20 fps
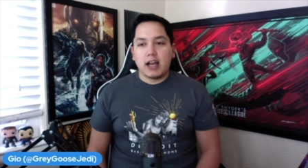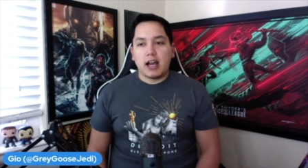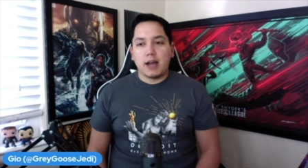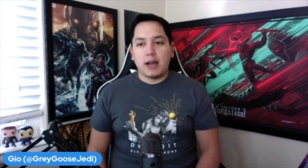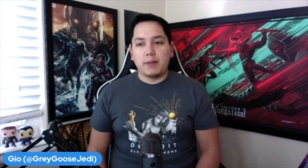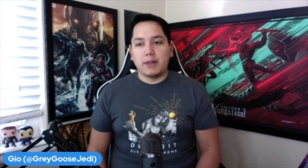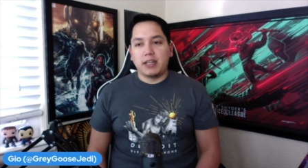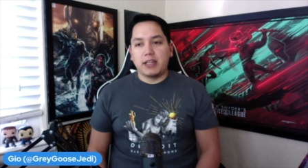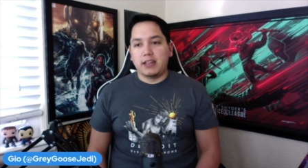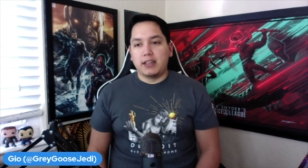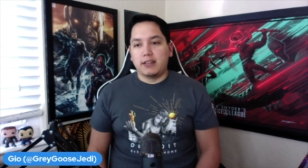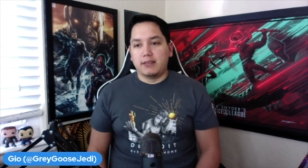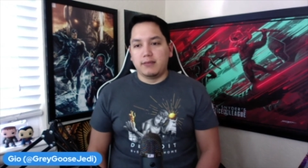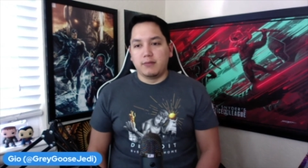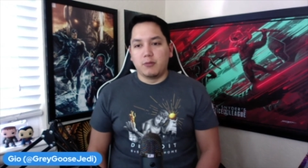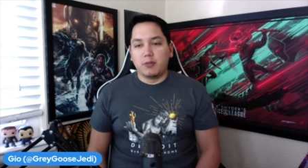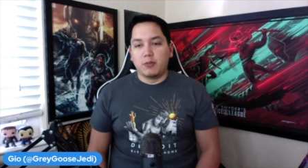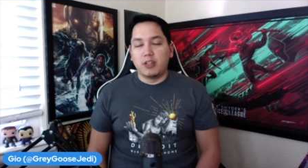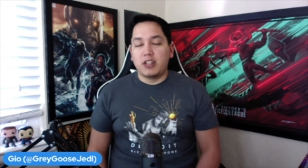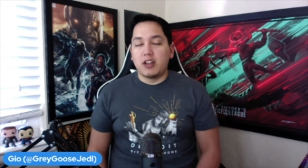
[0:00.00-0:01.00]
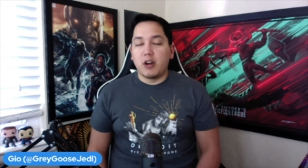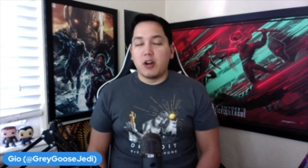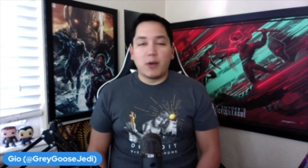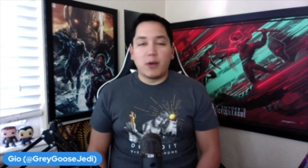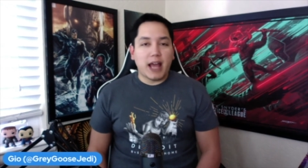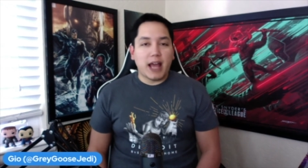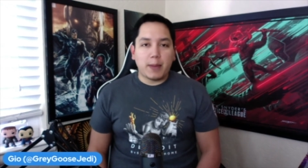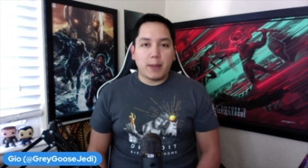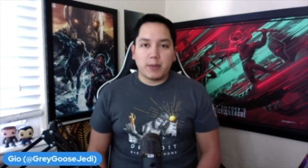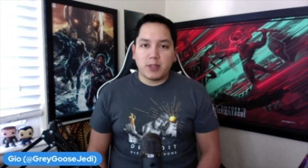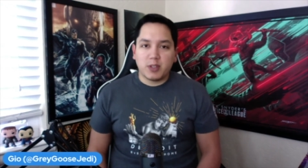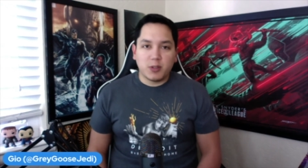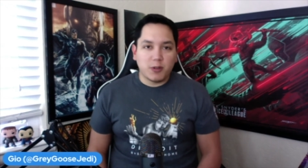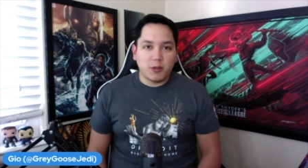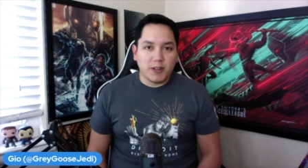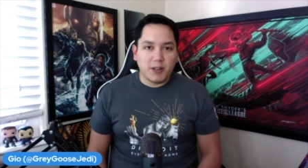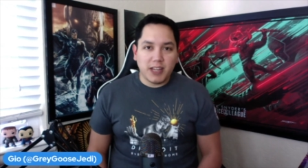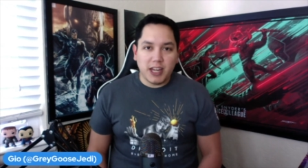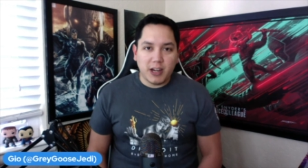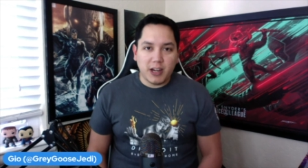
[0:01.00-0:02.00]
I mean, we know what happens to
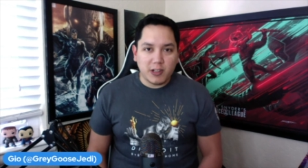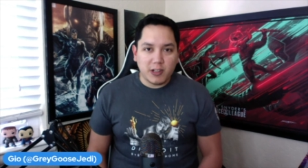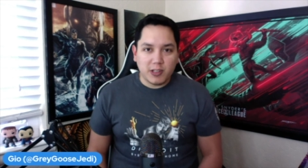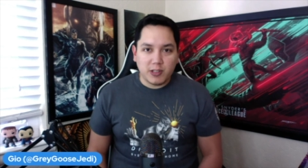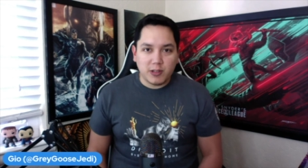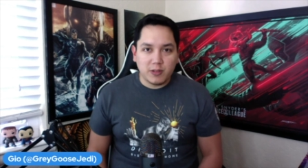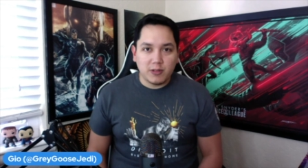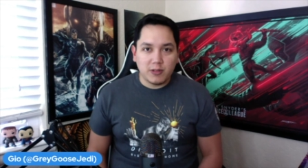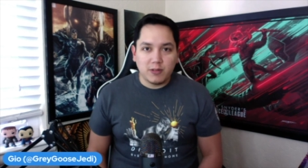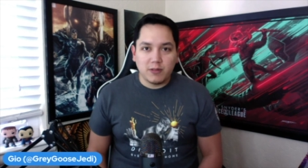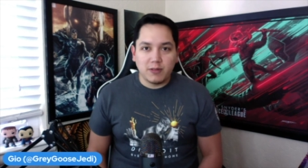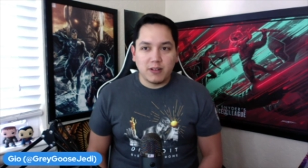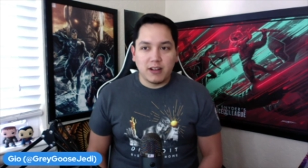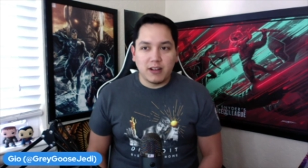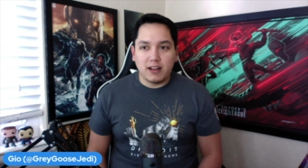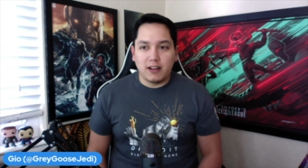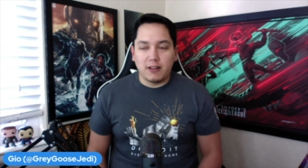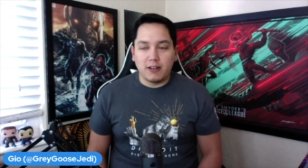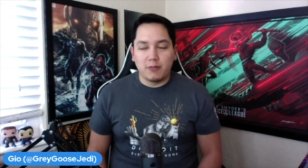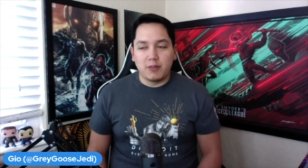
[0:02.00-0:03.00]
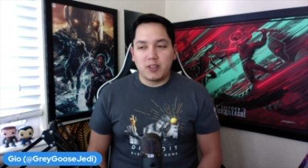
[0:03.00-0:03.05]
her character.